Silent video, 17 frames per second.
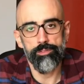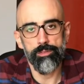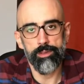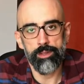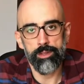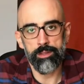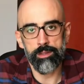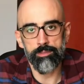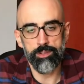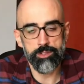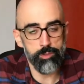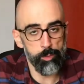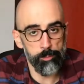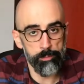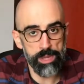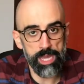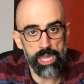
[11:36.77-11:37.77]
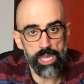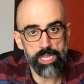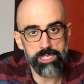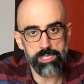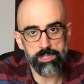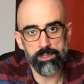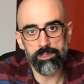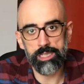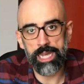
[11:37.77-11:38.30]
the Facebook page
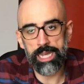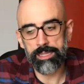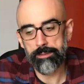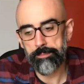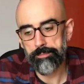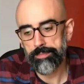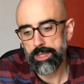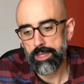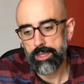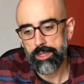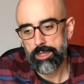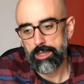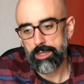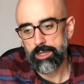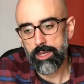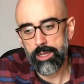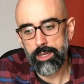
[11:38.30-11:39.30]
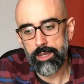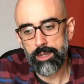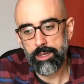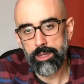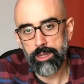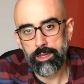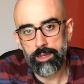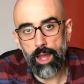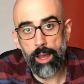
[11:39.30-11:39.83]
and all that,
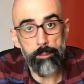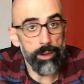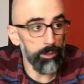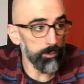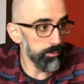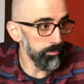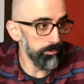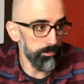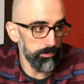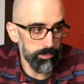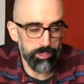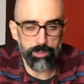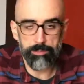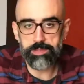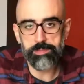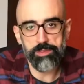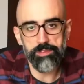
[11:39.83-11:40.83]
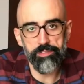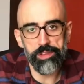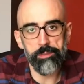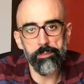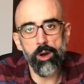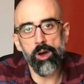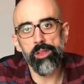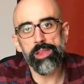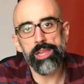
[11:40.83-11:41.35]
about some specific
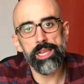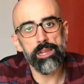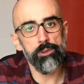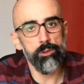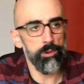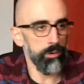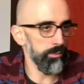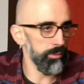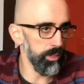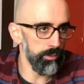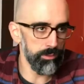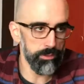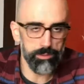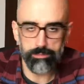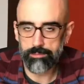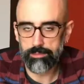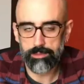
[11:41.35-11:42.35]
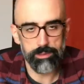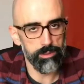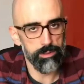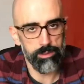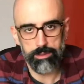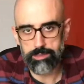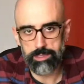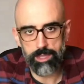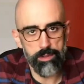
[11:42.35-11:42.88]
model or about
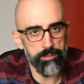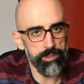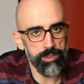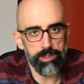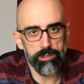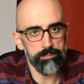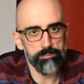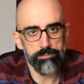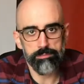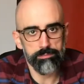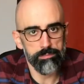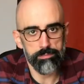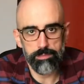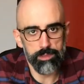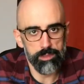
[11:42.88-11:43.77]
something